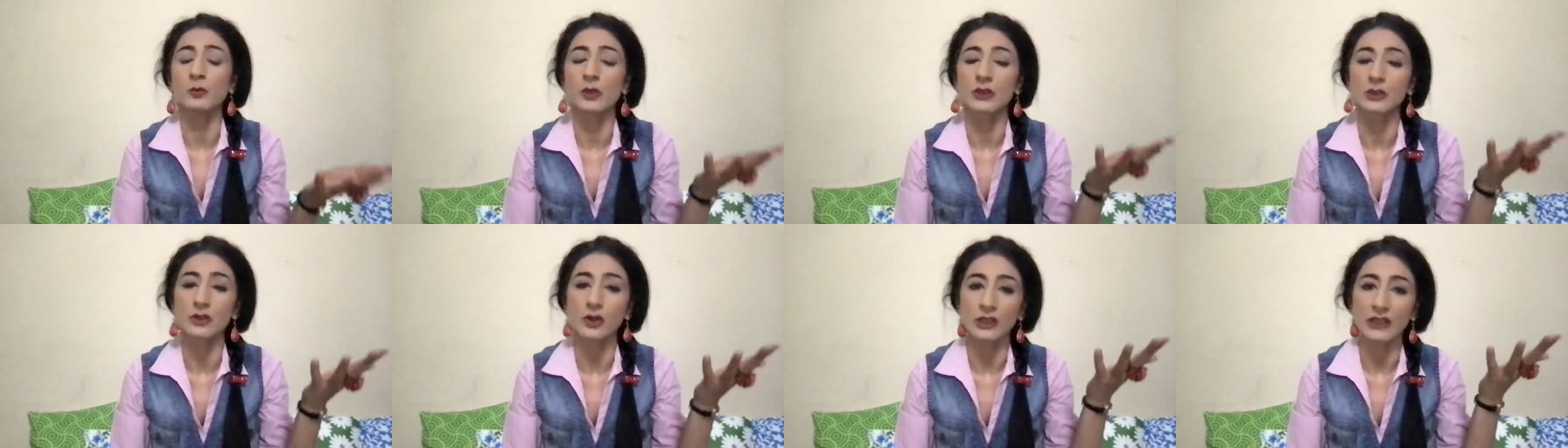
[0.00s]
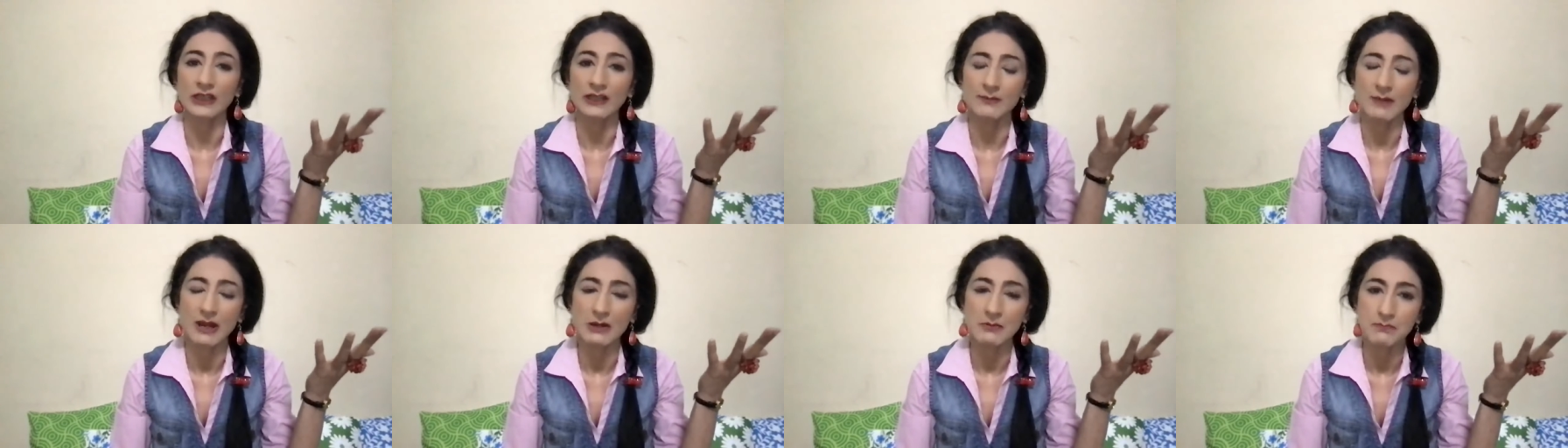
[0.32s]
who were
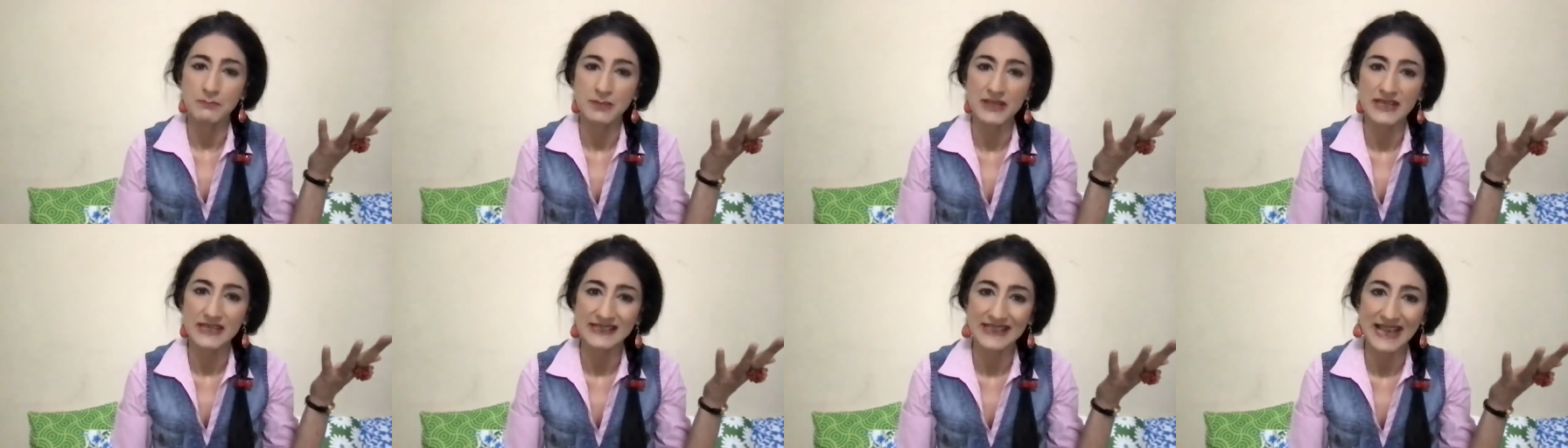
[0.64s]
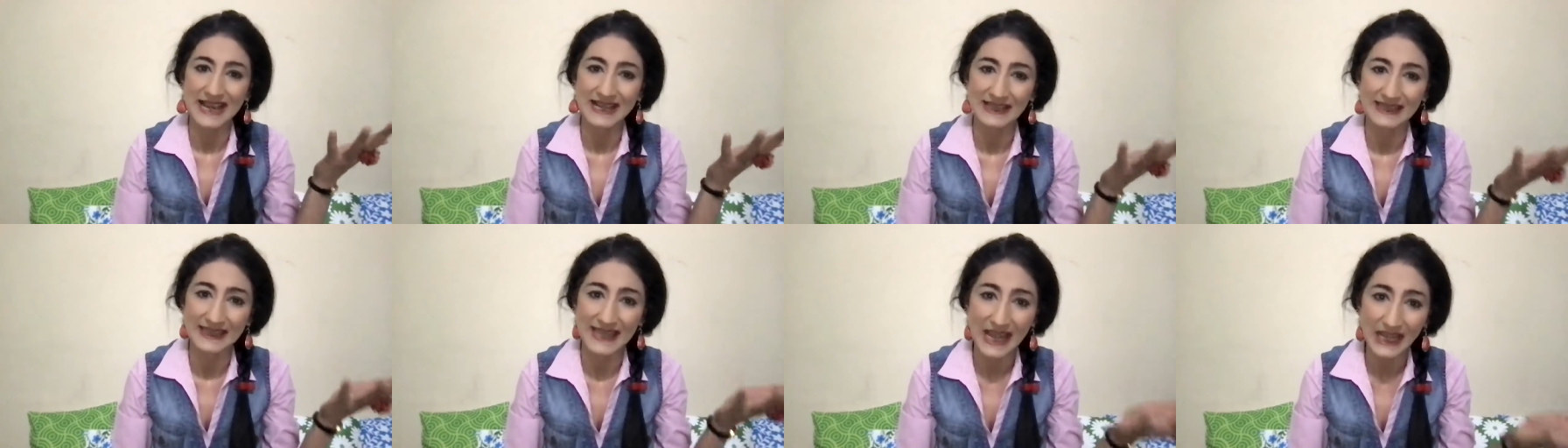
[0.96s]
talking about peace
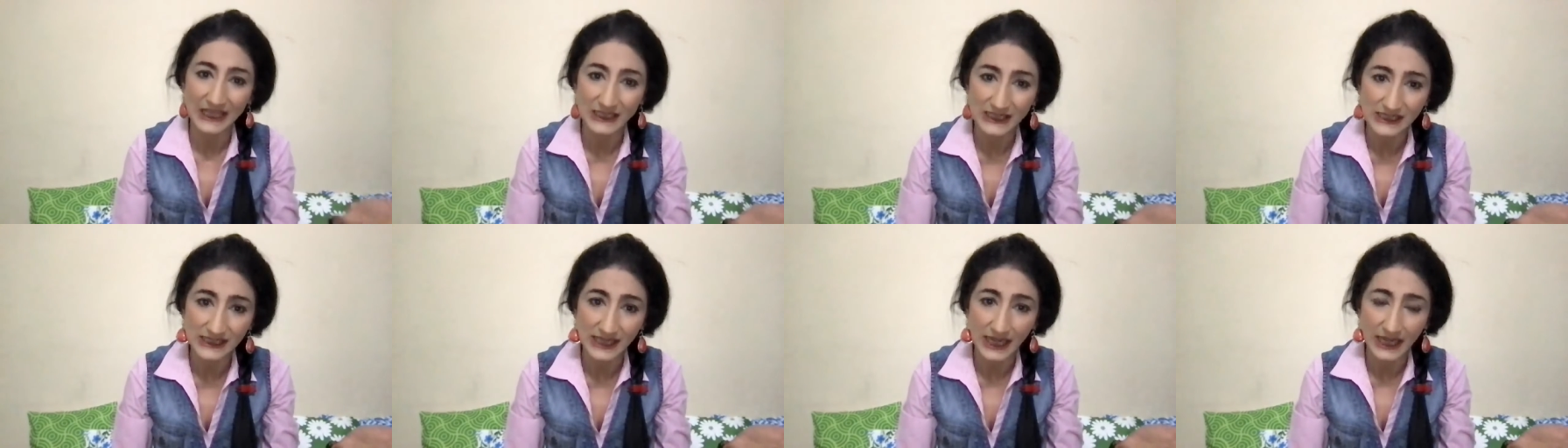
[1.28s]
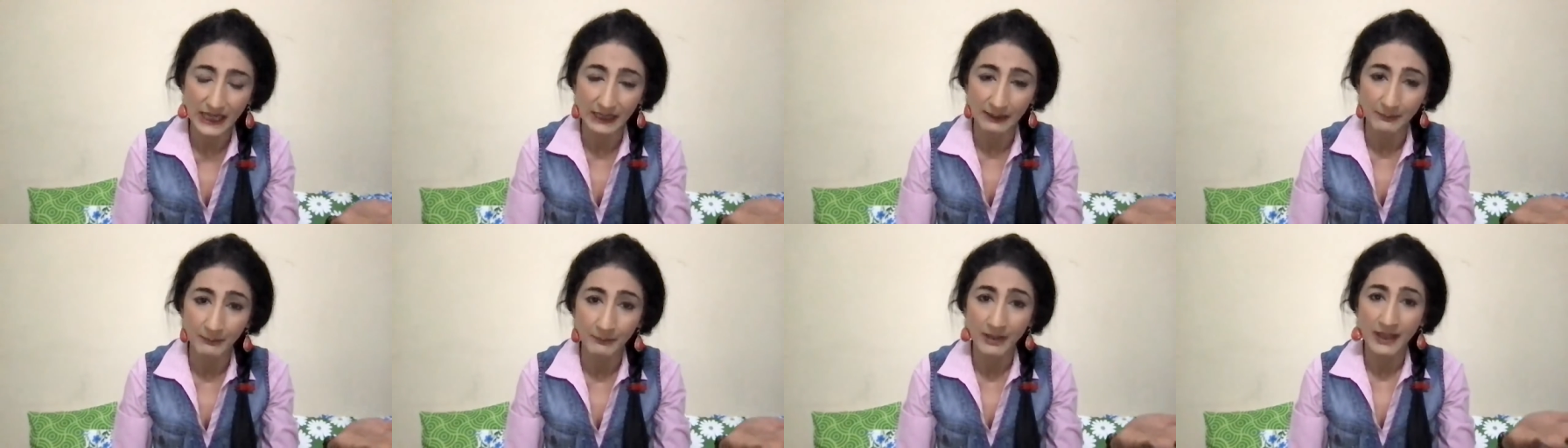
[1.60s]
at that
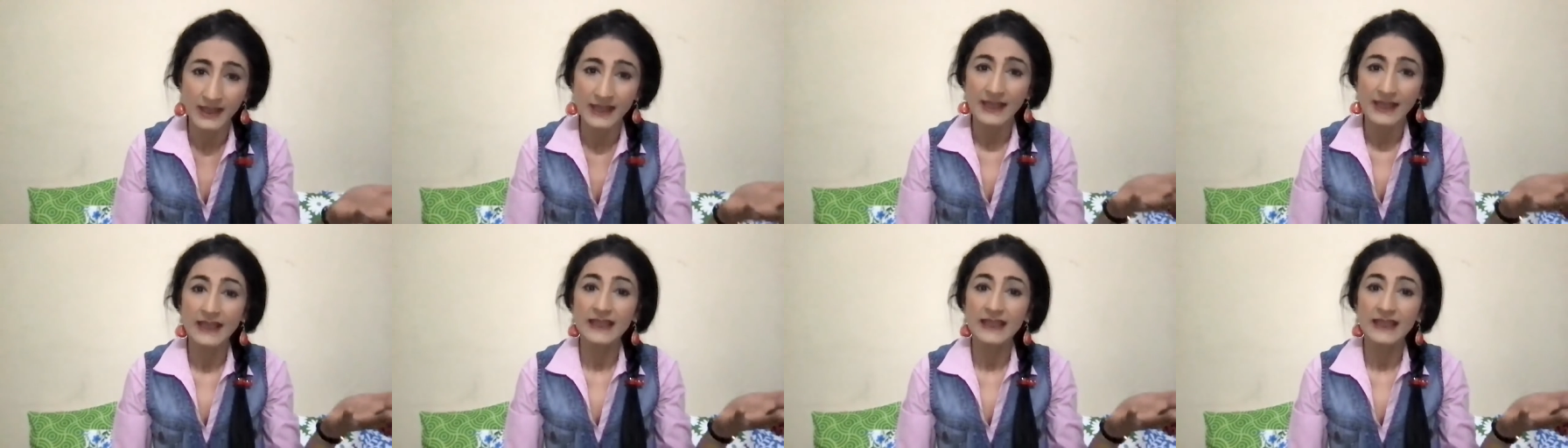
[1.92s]
time,